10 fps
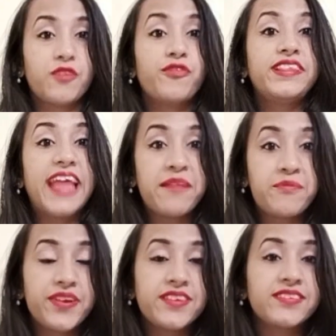Well, that
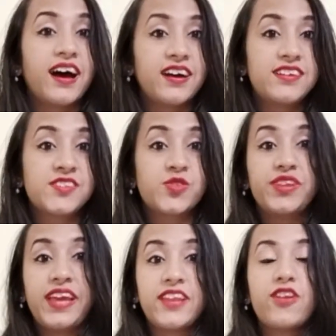brings us to the
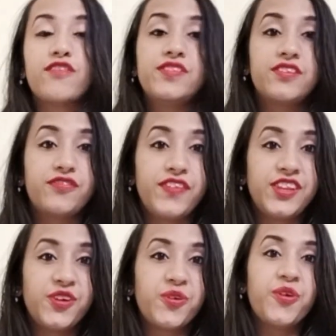end of this
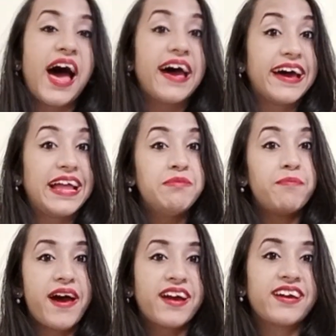video. I'll be
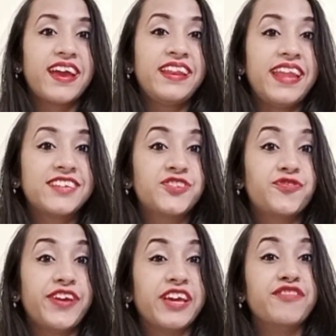back again next
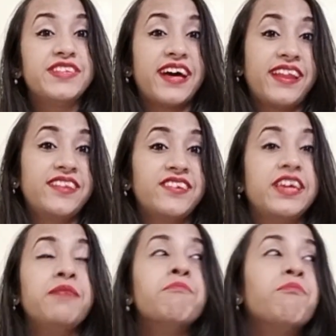week with another
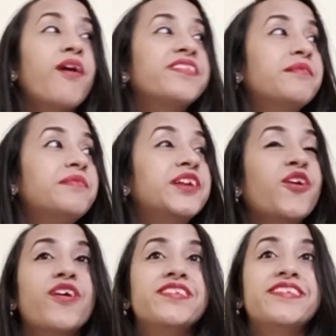impossible
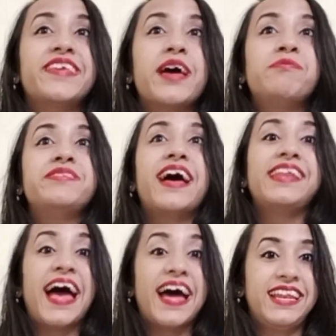concept that
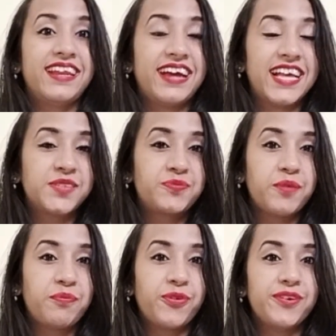Adler has
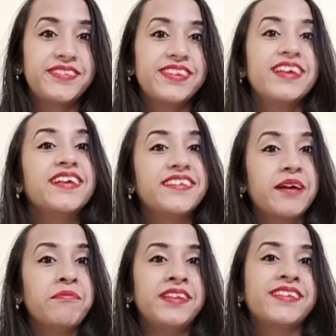proposed,
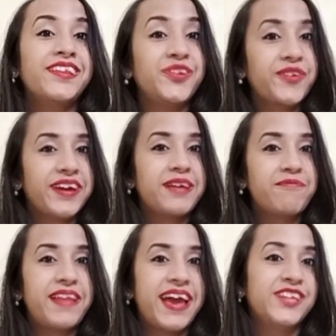something that you can
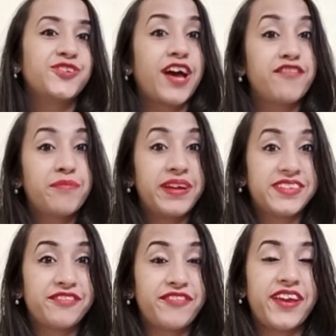apply to have a
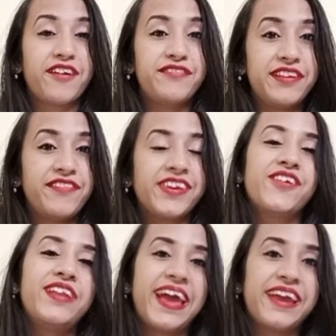better way of living
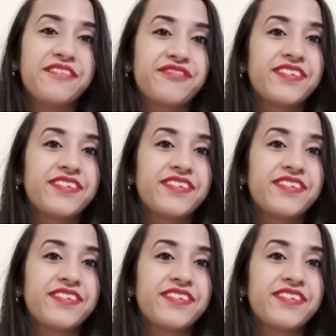your life.